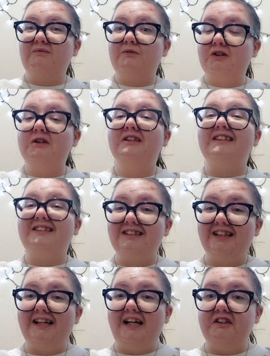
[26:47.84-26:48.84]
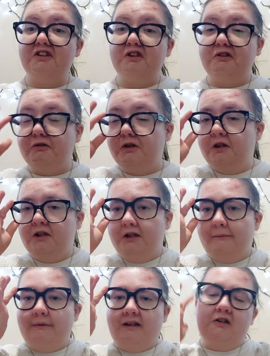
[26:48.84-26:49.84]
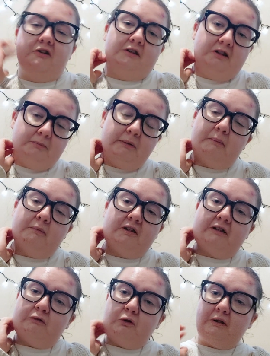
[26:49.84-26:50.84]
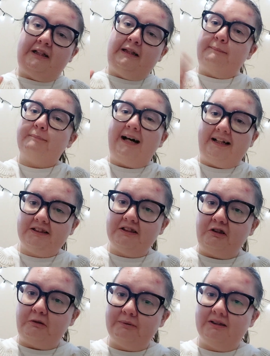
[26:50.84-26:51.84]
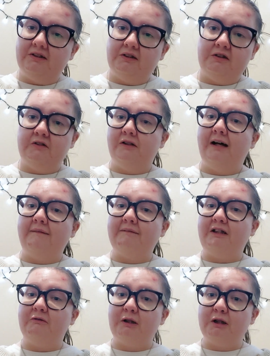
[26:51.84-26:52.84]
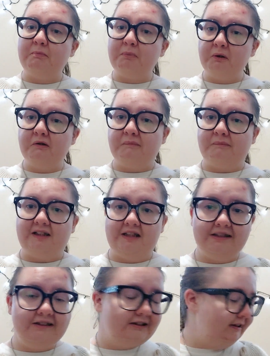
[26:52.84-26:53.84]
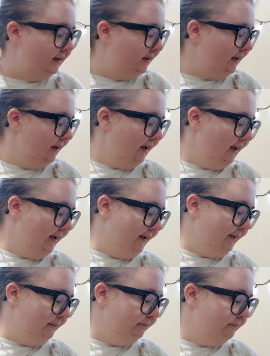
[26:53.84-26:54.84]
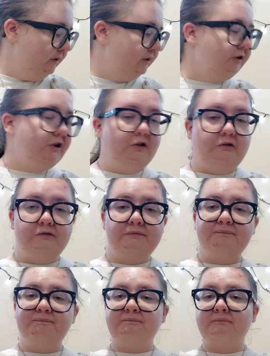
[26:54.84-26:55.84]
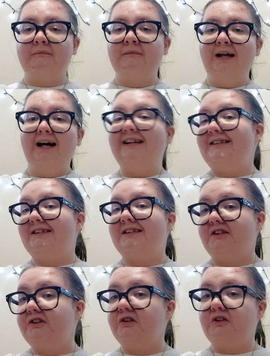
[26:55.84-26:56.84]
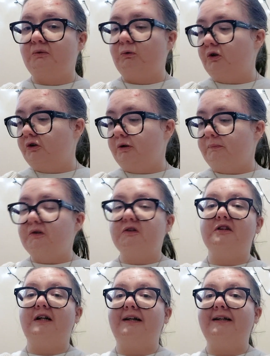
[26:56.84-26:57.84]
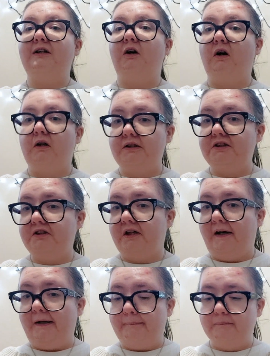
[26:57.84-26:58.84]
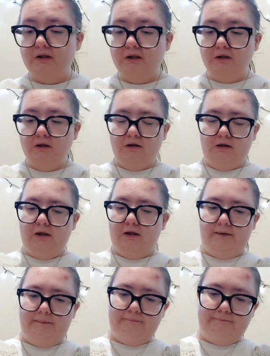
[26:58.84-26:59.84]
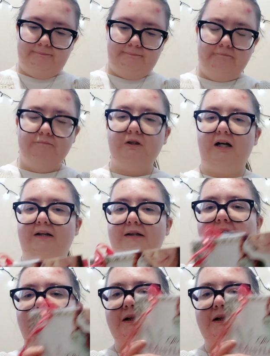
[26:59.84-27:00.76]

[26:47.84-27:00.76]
could easily get to, because at the moment they're all in the bag still because I don't have anywhere to put them yet. And this is certainly one of the books that he got at the time, and that